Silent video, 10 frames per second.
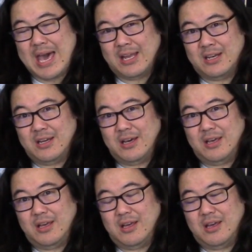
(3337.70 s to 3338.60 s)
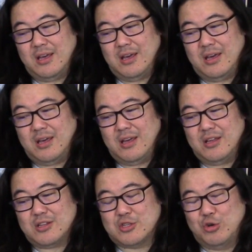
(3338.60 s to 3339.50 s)
and
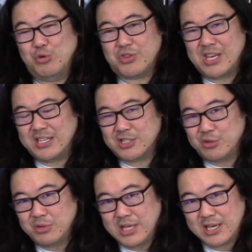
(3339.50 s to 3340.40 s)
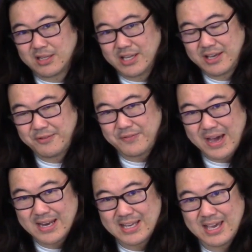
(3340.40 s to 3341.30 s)
do things uniquely
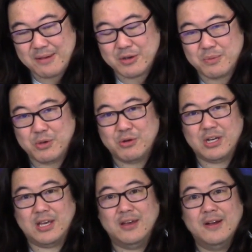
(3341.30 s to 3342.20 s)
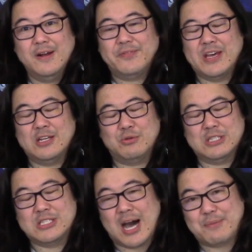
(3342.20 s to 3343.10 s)
fighting game community than to
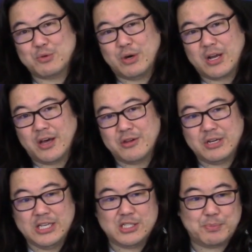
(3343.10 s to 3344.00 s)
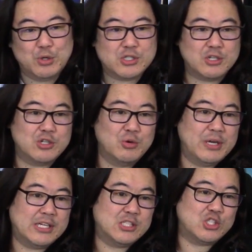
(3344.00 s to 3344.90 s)
adopt what other esports are
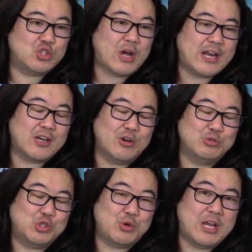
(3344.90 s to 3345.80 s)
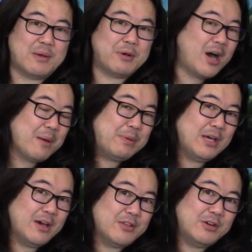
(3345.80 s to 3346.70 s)
doing and just try to go straight up
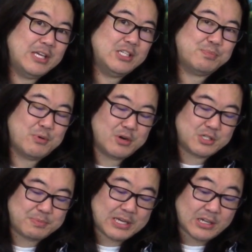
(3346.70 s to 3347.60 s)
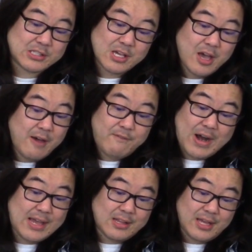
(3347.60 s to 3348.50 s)
copy other esports because
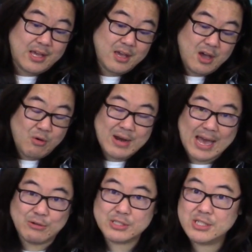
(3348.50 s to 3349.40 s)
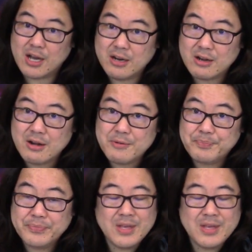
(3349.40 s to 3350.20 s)
frankly when i was younger